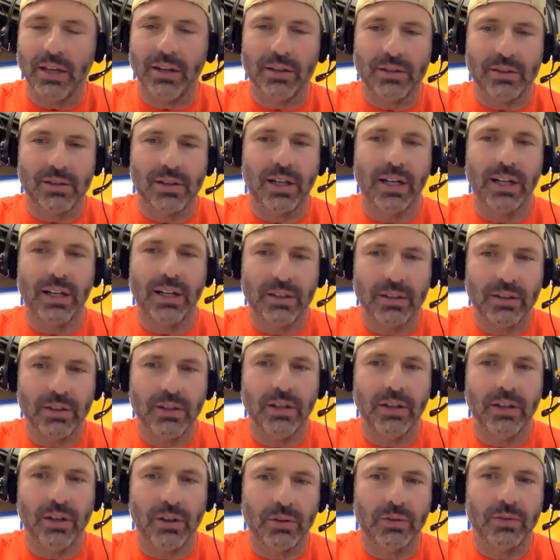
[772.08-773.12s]
is like,
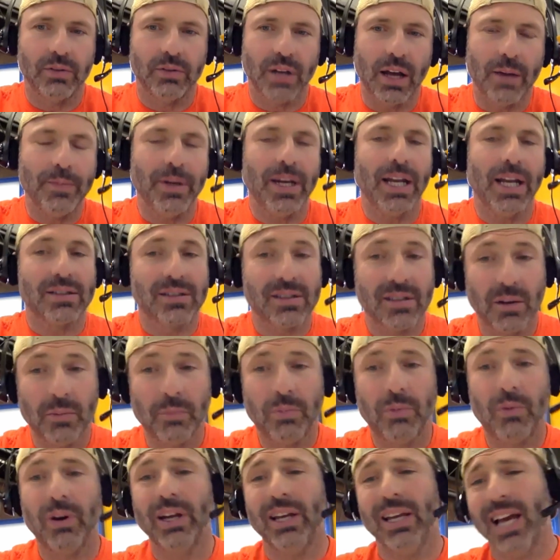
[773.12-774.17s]
I mean, at some
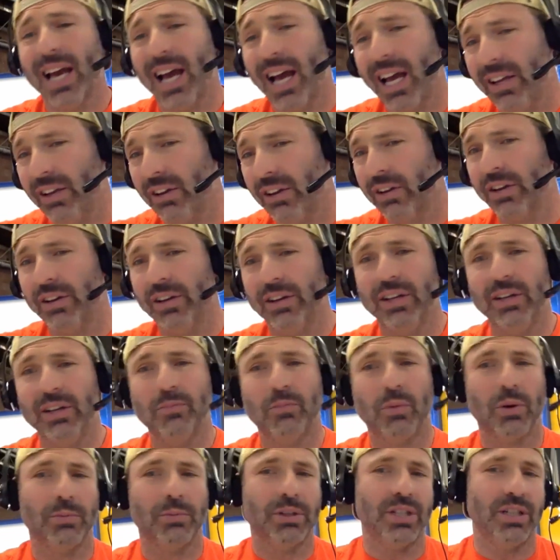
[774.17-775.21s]
point, you're going to need
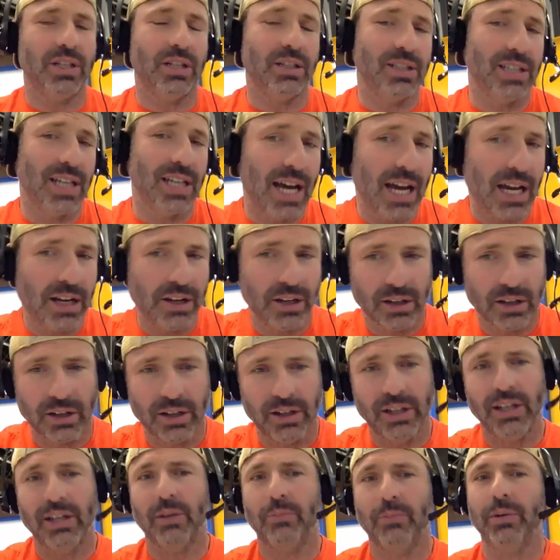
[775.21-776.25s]
more machines. You're going
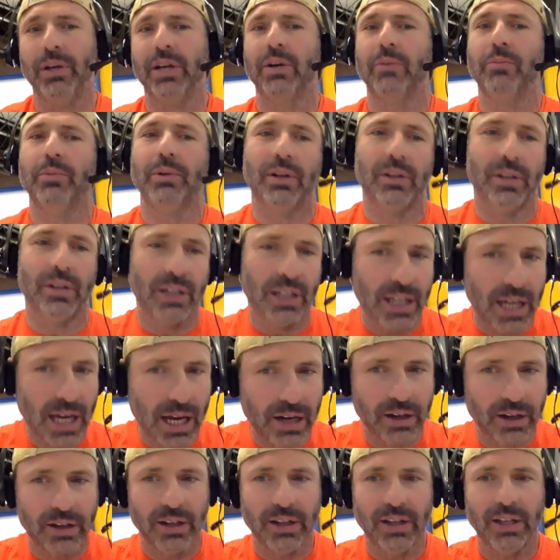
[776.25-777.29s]
to need a bigger building.
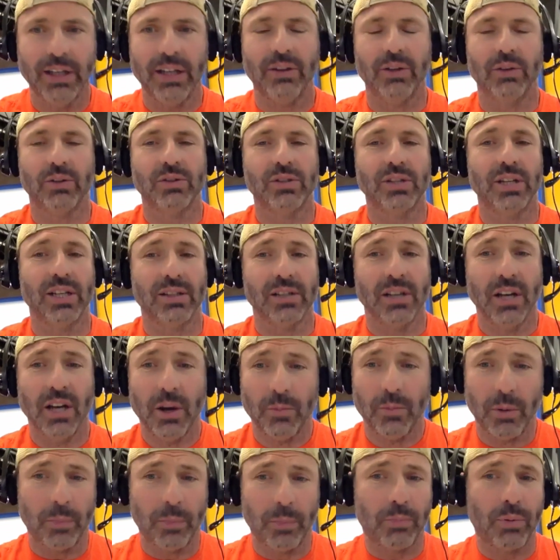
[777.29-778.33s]
You're going to need those things.
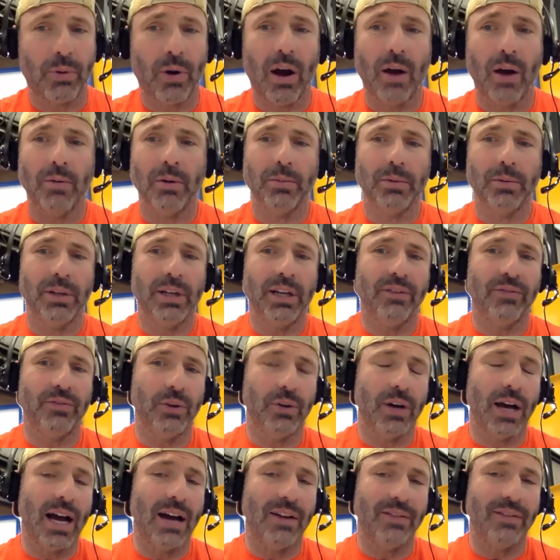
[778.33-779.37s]
But probably if
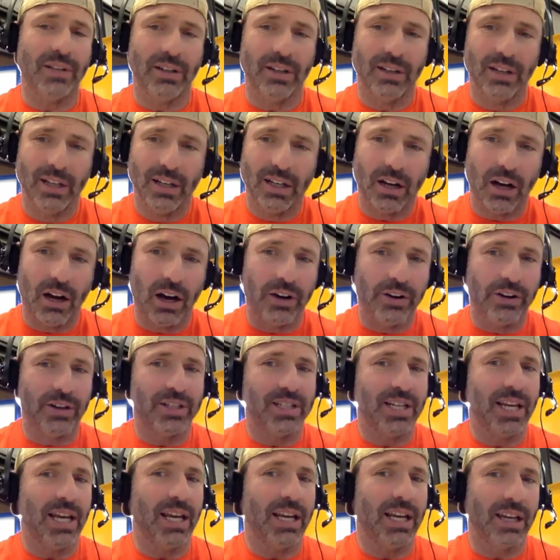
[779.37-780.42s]
you haven't
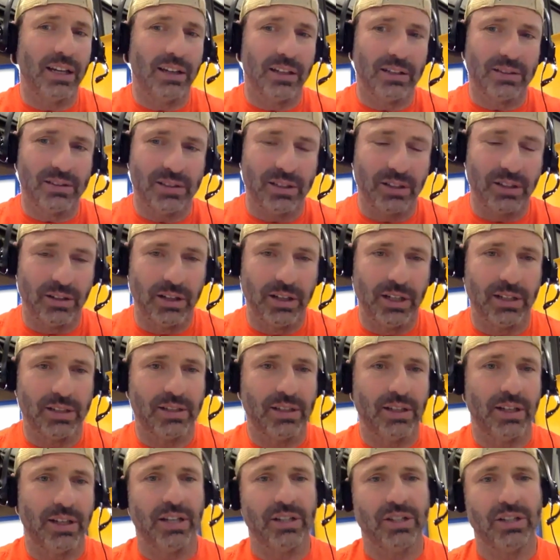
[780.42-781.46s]
undertaken a
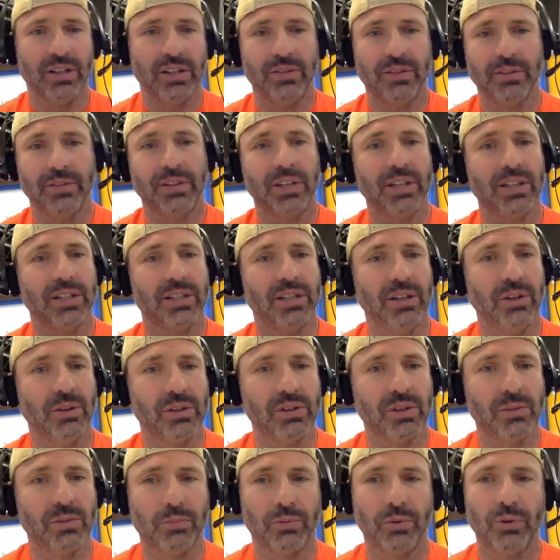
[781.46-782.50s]
serious initiative of
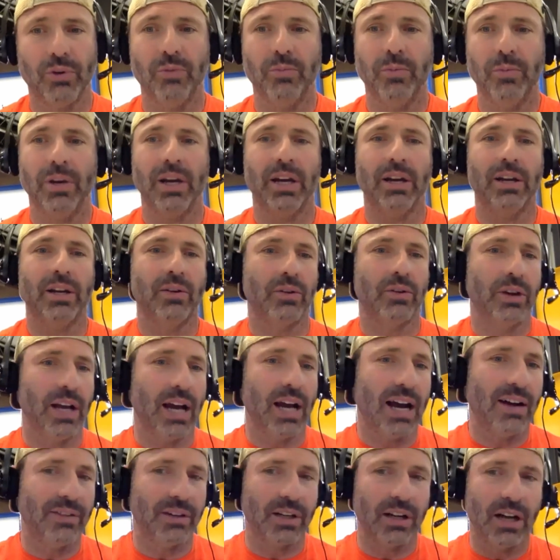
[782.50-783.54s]
continuous improvement, or you
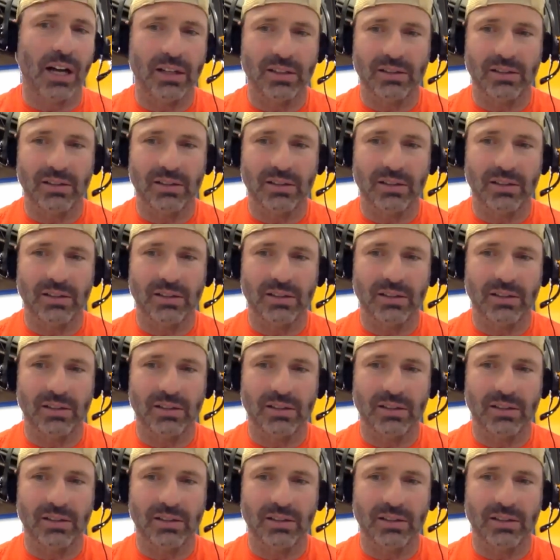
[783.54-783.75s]
haven't got